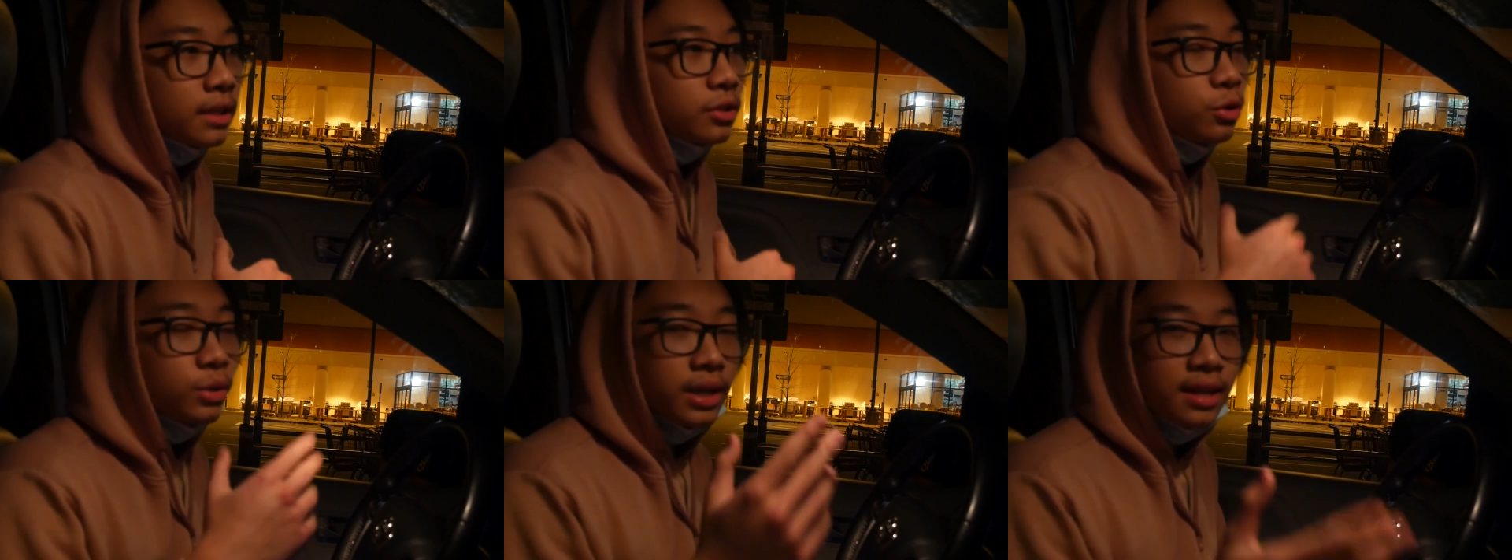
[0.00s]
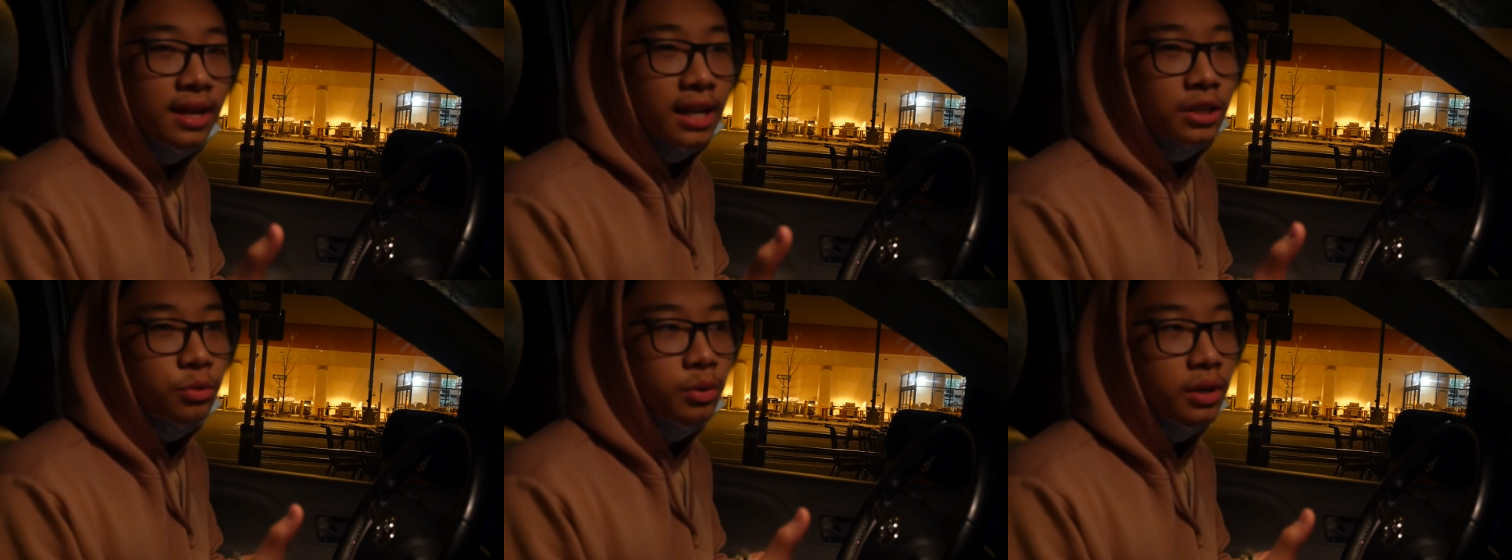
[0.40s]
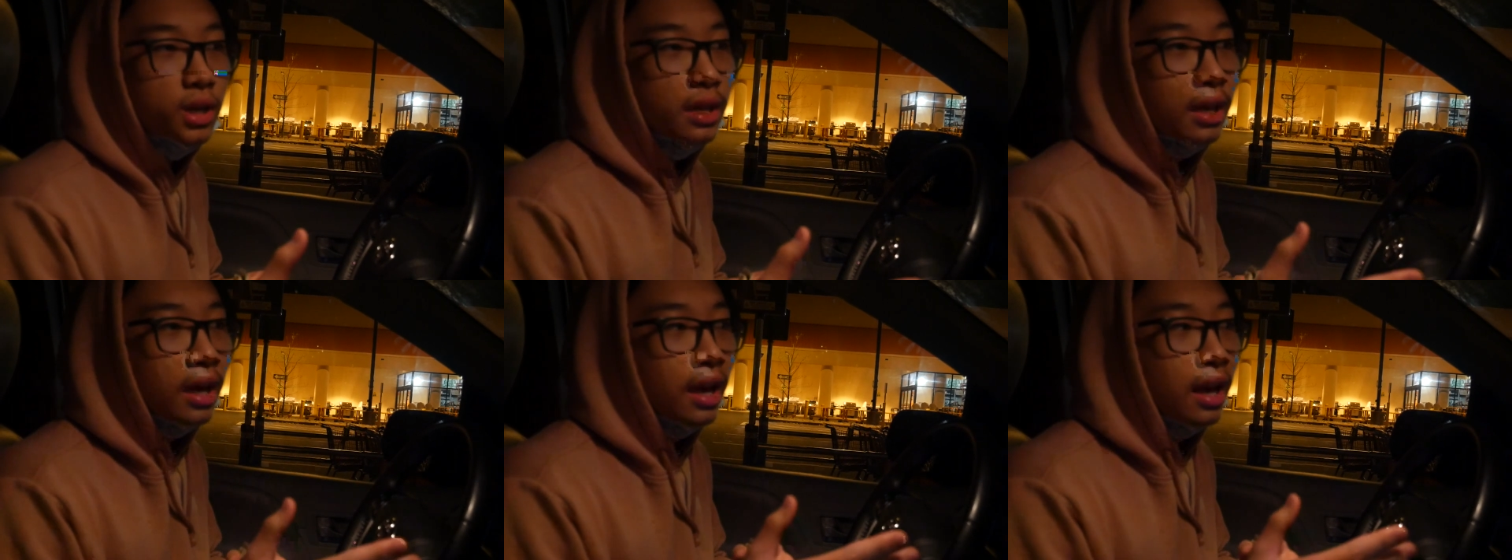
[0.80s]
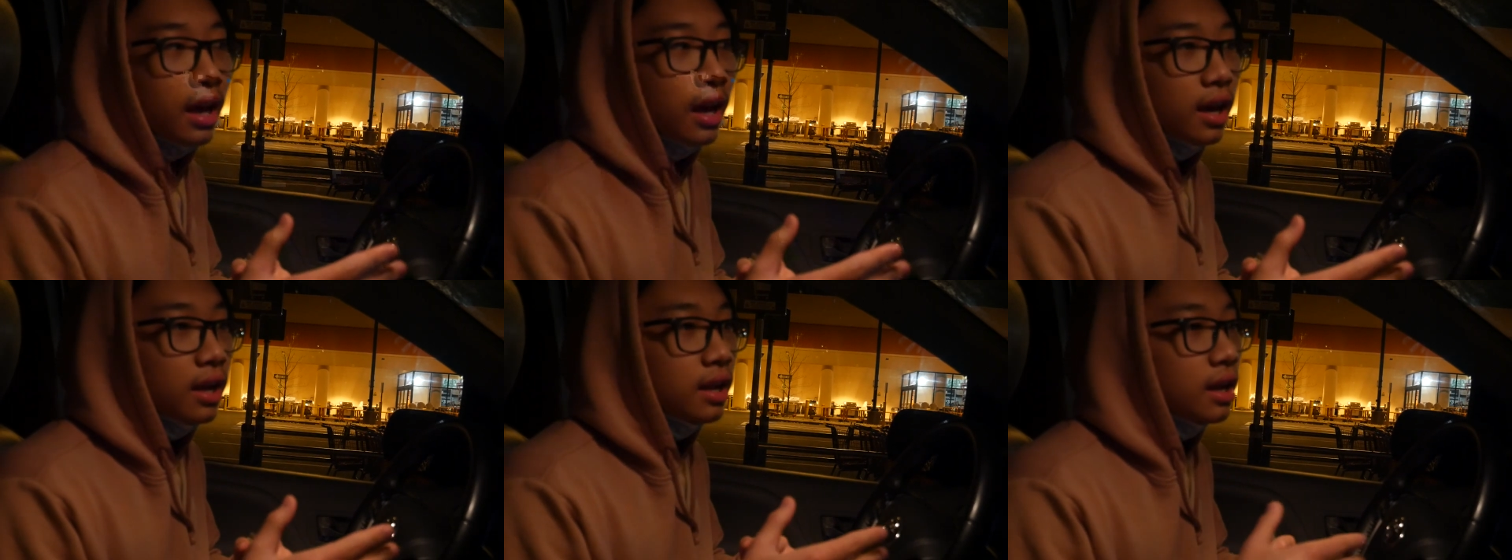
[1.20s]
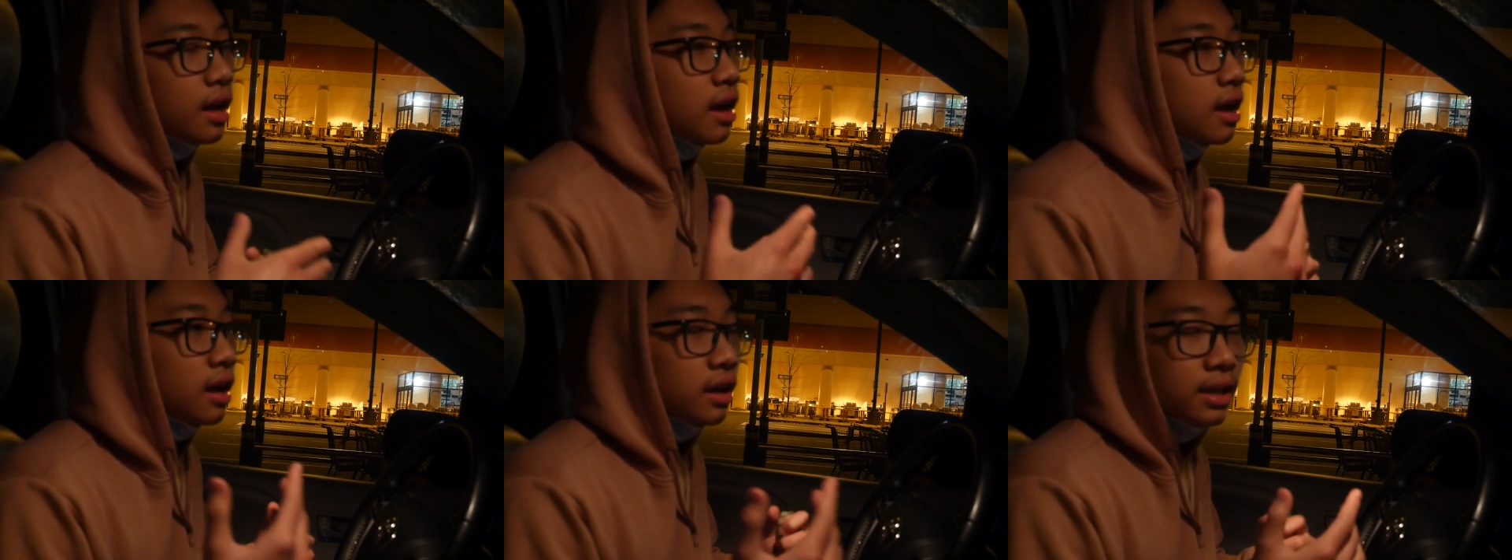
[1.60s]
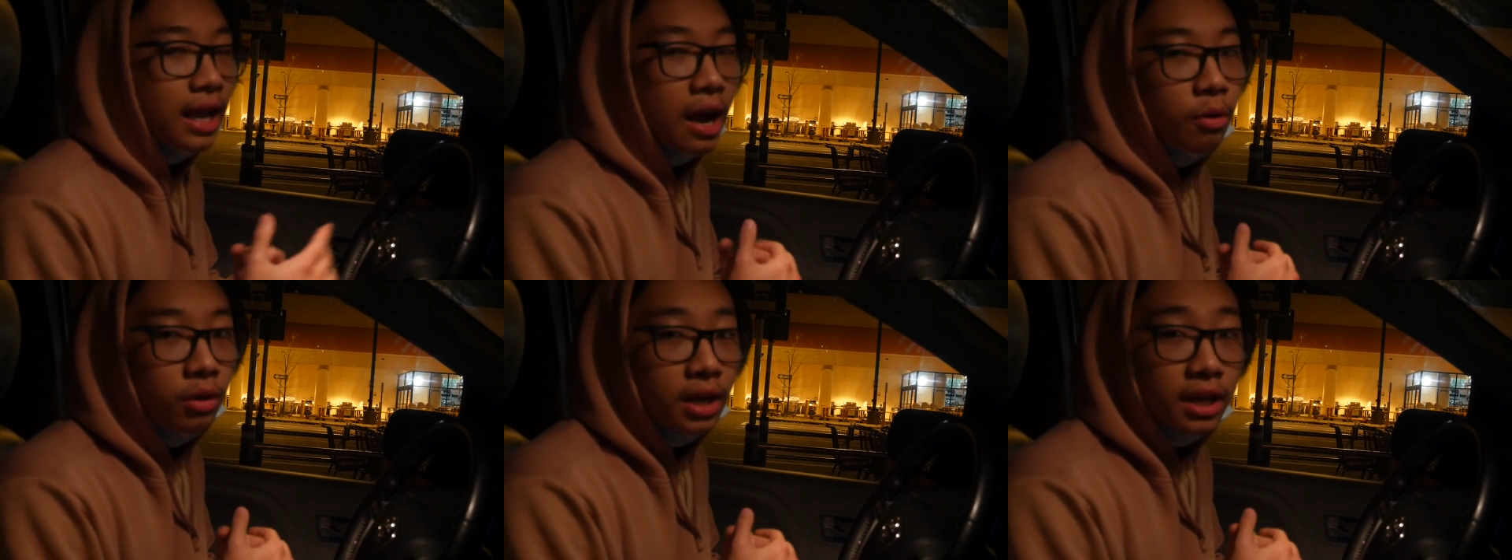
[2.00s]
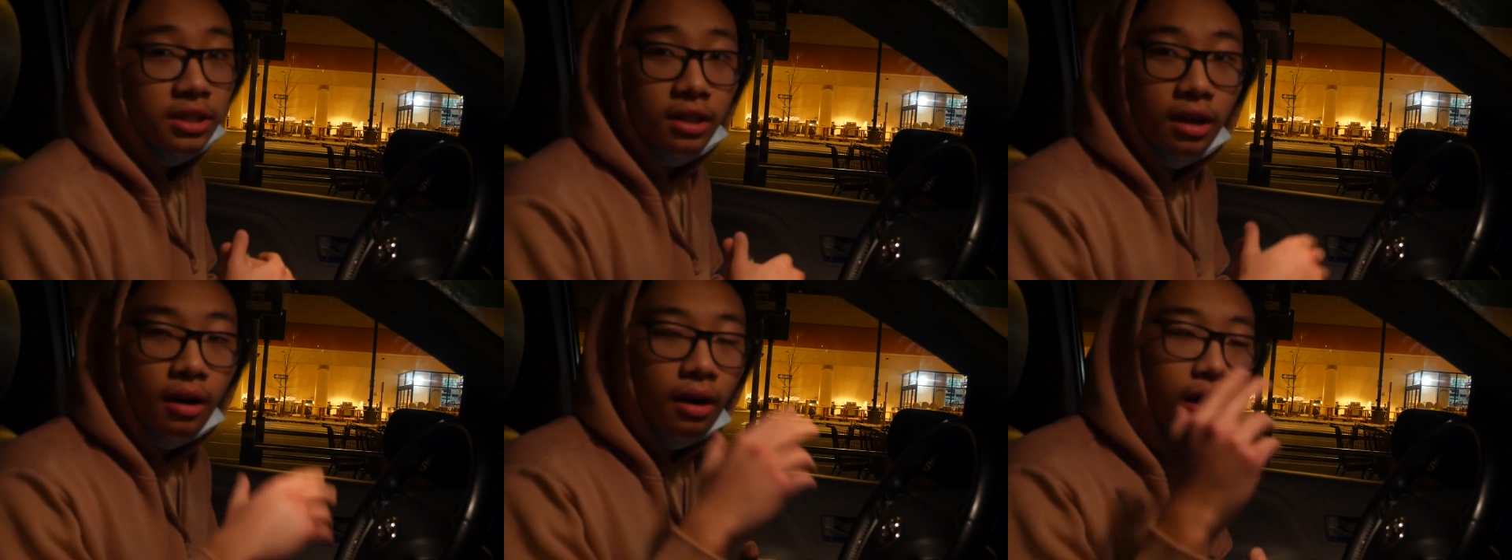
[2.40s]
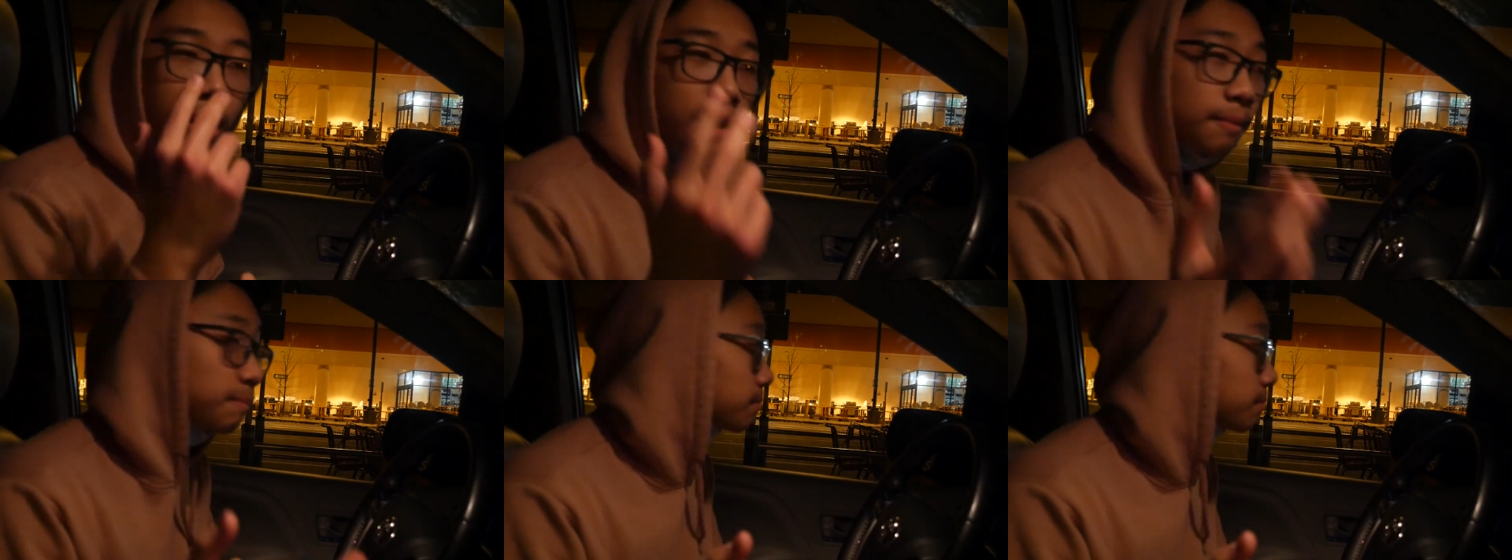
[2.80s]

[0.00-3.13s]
Tune in next week, and yeah, we'll catch ya.